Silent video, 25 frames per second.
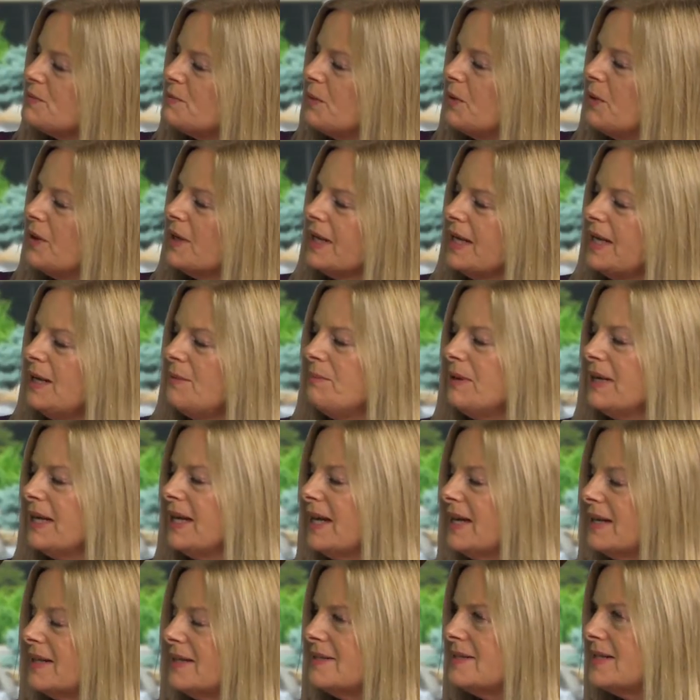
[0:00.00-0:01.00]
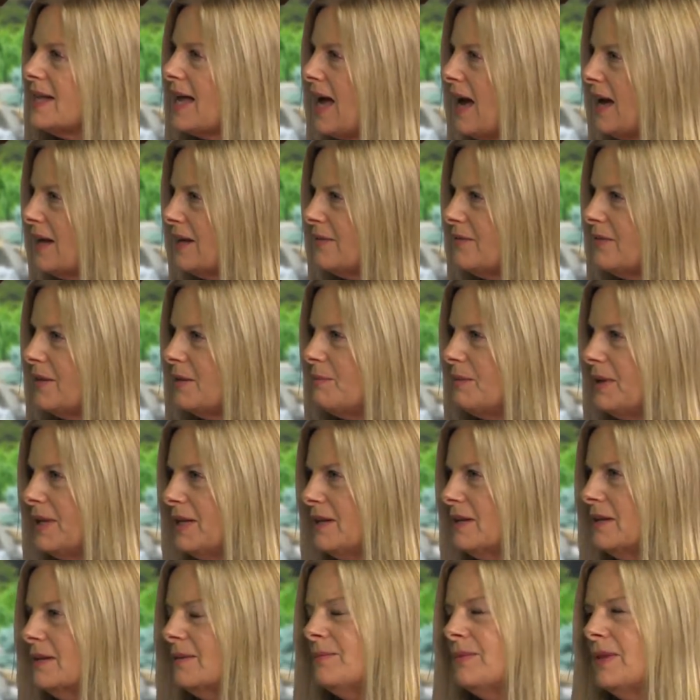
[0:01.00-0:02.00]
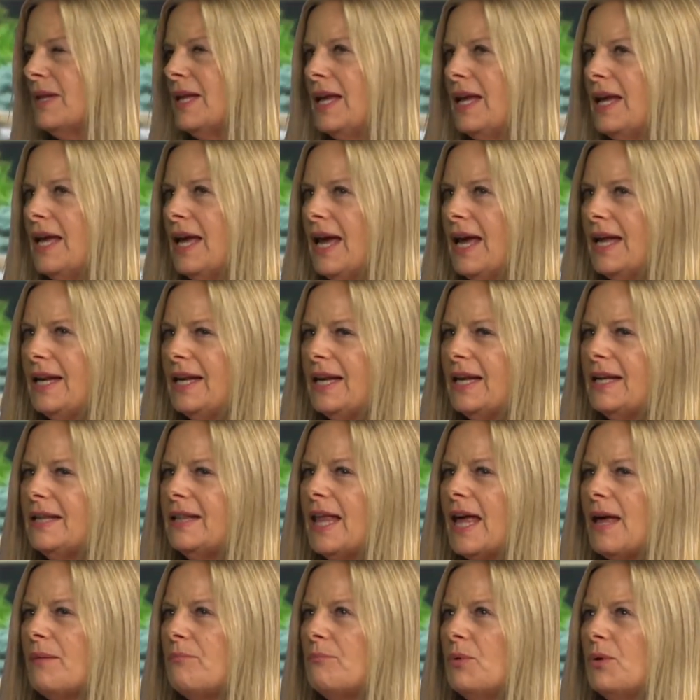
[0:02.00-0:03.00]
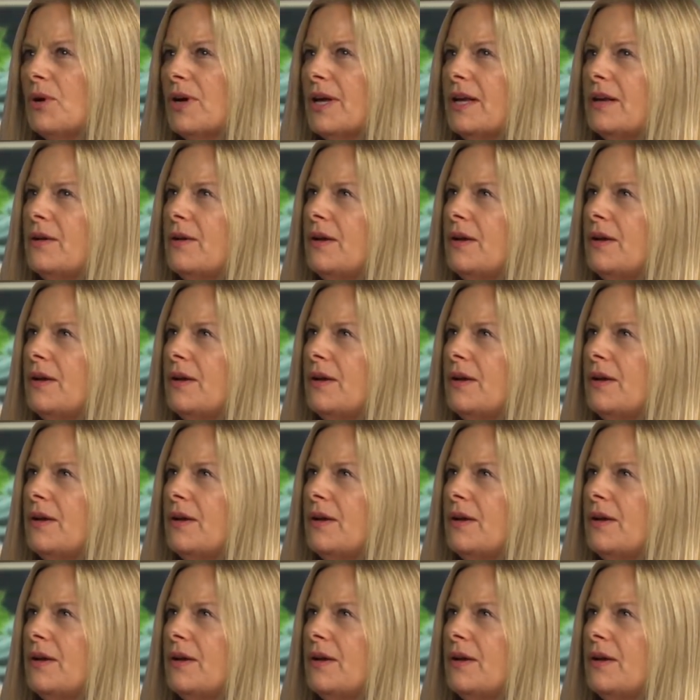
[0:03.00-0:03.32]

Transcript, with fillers: this book, Keeping Kids Out of the Middle. And in that book,